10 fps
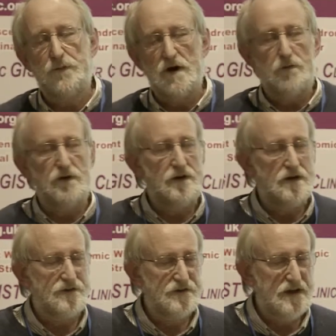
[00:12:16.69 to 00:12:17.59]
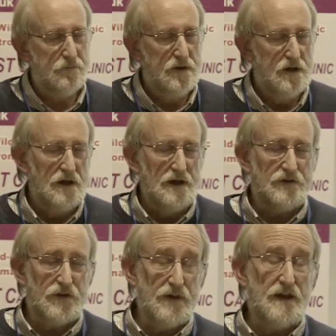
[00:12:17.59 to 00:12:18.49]
Barbara and her team is
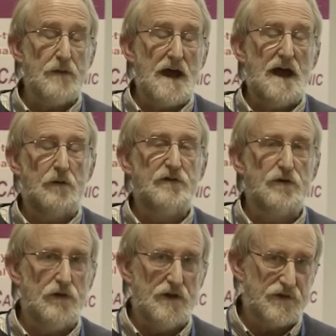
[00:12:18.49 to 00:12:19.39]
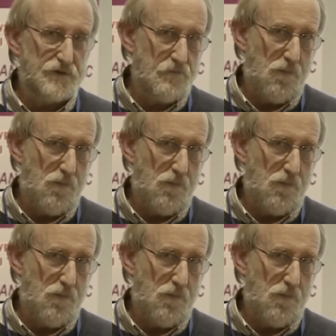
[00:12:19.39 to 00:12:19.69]
to think about how we do this.